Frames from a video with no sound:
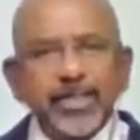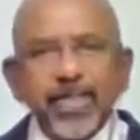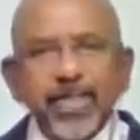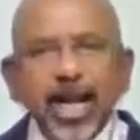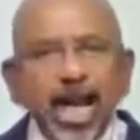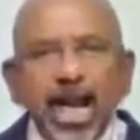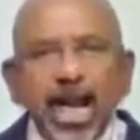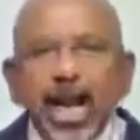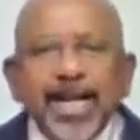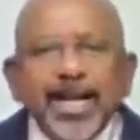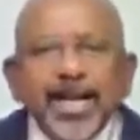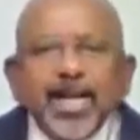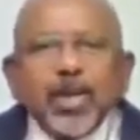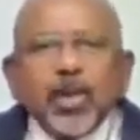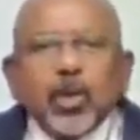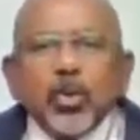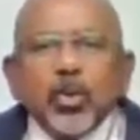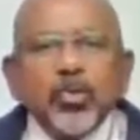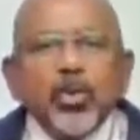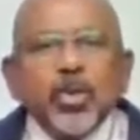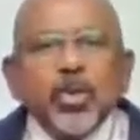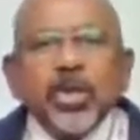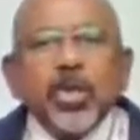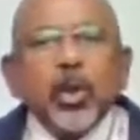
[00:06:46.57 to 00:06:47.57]
I did not
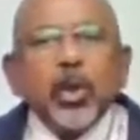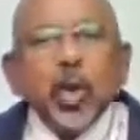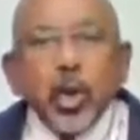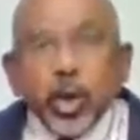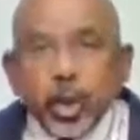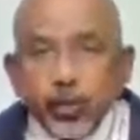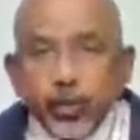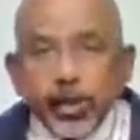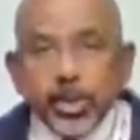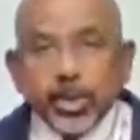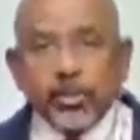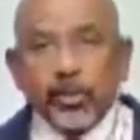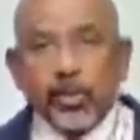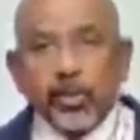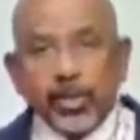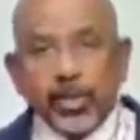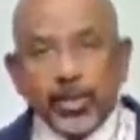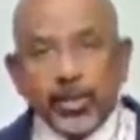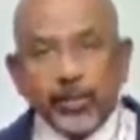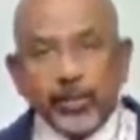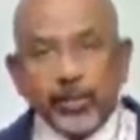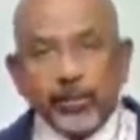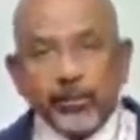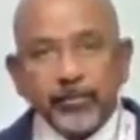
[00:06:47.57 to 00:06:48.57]
win an Olympics medal.
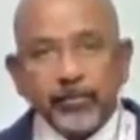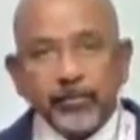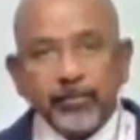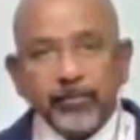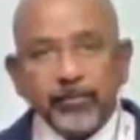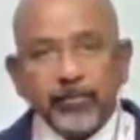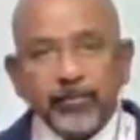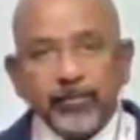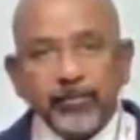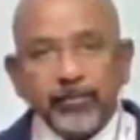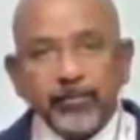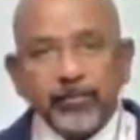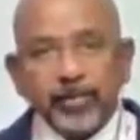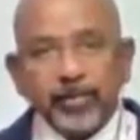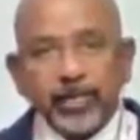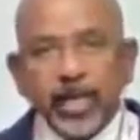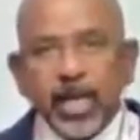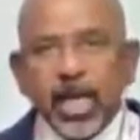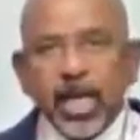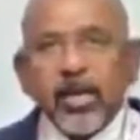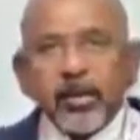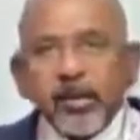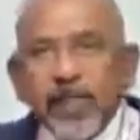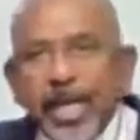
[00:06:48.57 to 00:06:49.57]

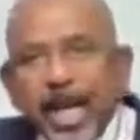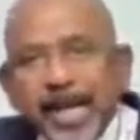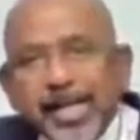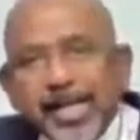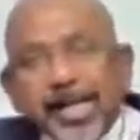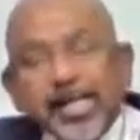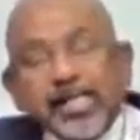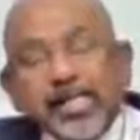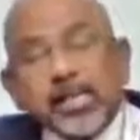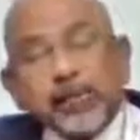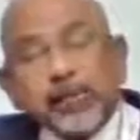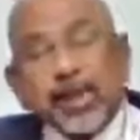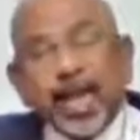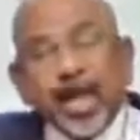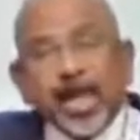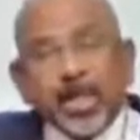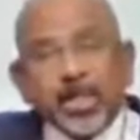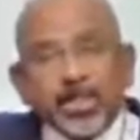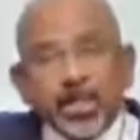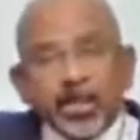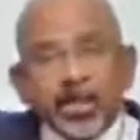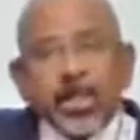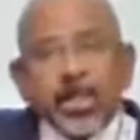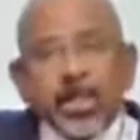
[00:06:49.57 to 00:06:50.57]
That day at the
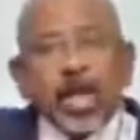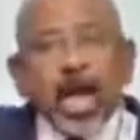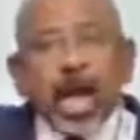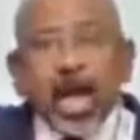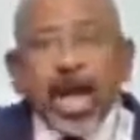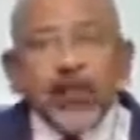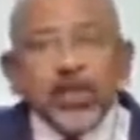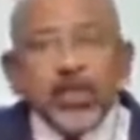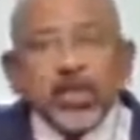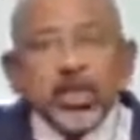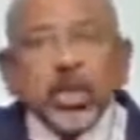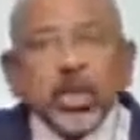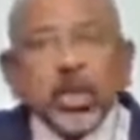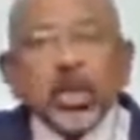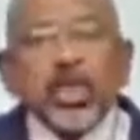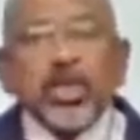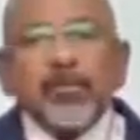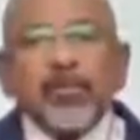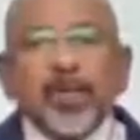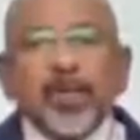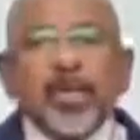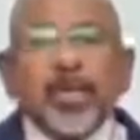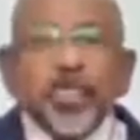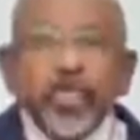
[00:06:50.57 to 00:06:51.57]
marathon, I was not
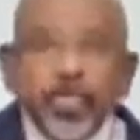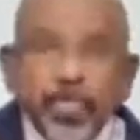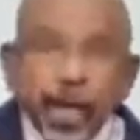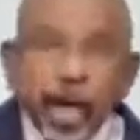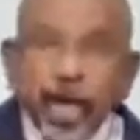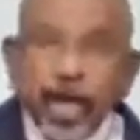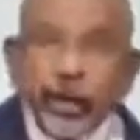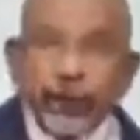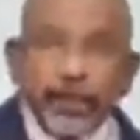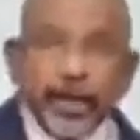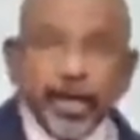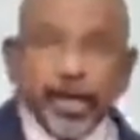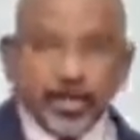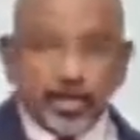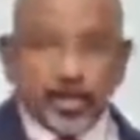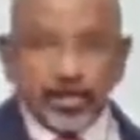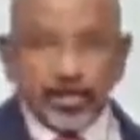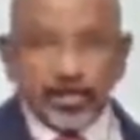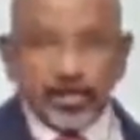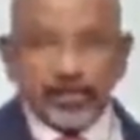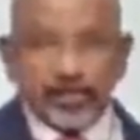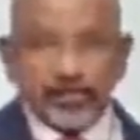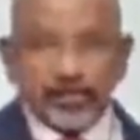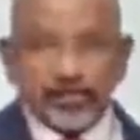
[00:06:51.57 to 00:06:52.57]
even the
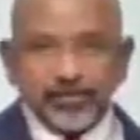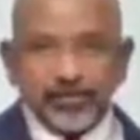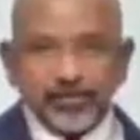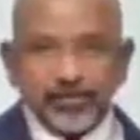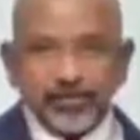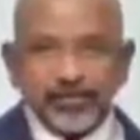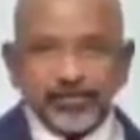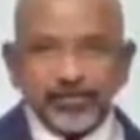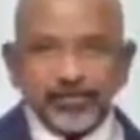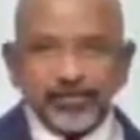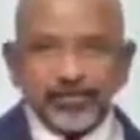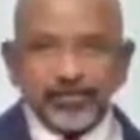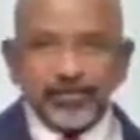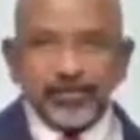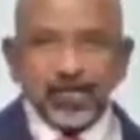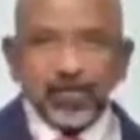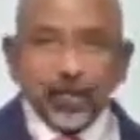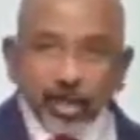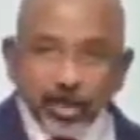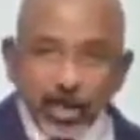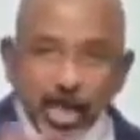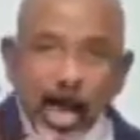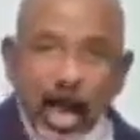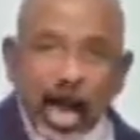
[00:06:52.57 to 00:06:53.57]
best,
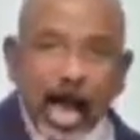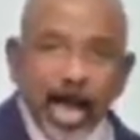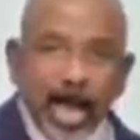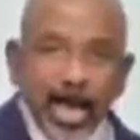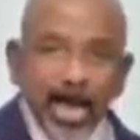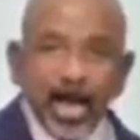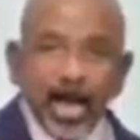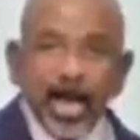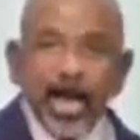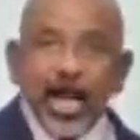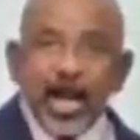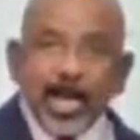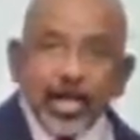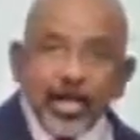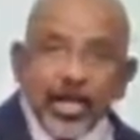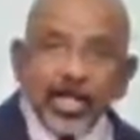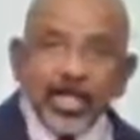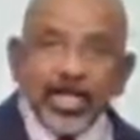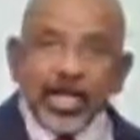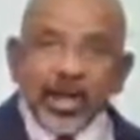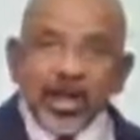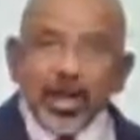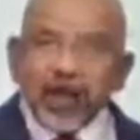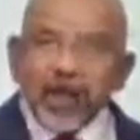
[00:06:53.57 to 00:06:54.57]
but I did
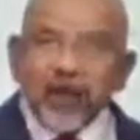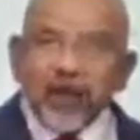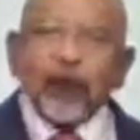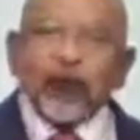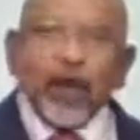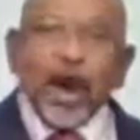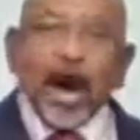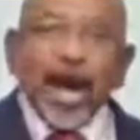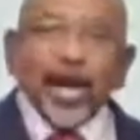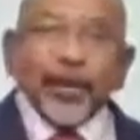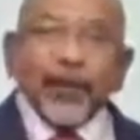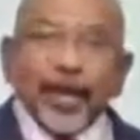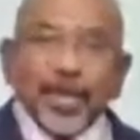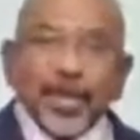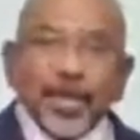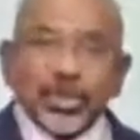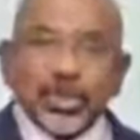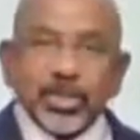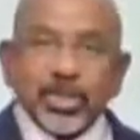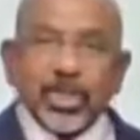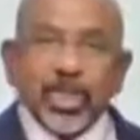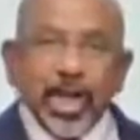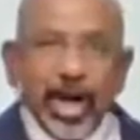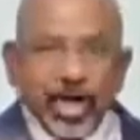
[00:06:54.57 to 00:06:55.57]
my best.
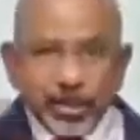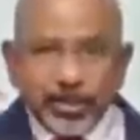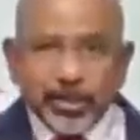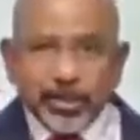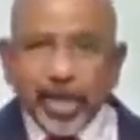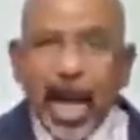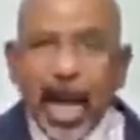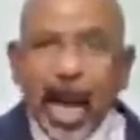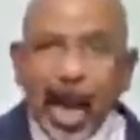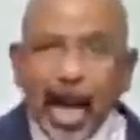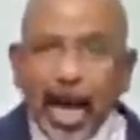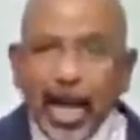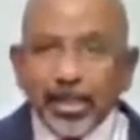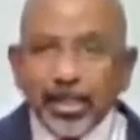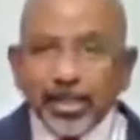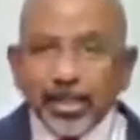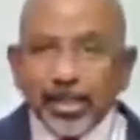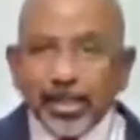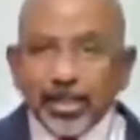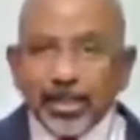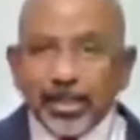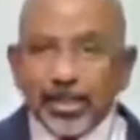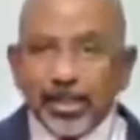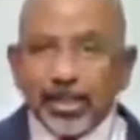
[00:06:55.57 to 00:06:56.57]
And that
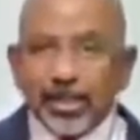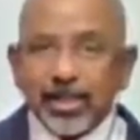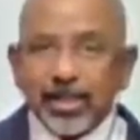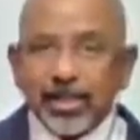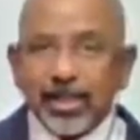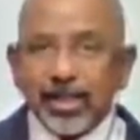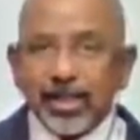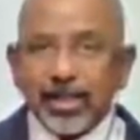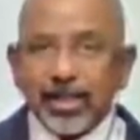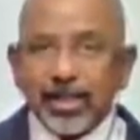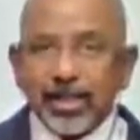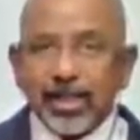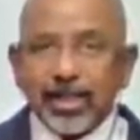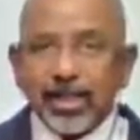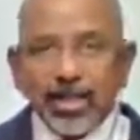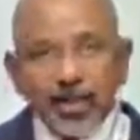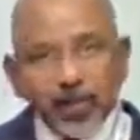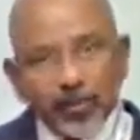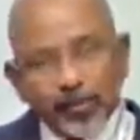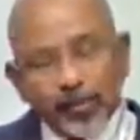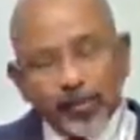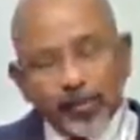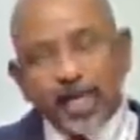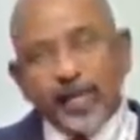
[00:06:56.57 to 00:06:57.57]

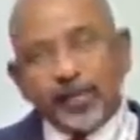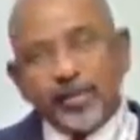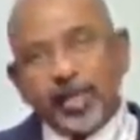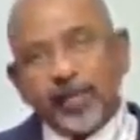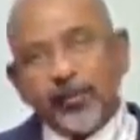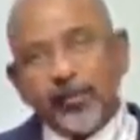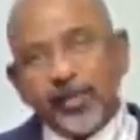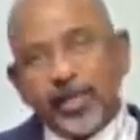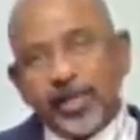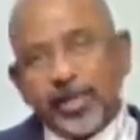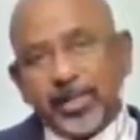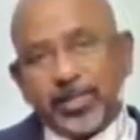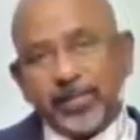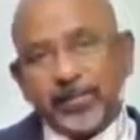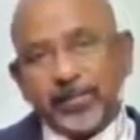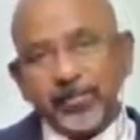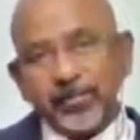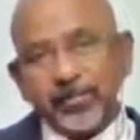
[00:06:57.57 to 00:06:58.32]
made me a winner.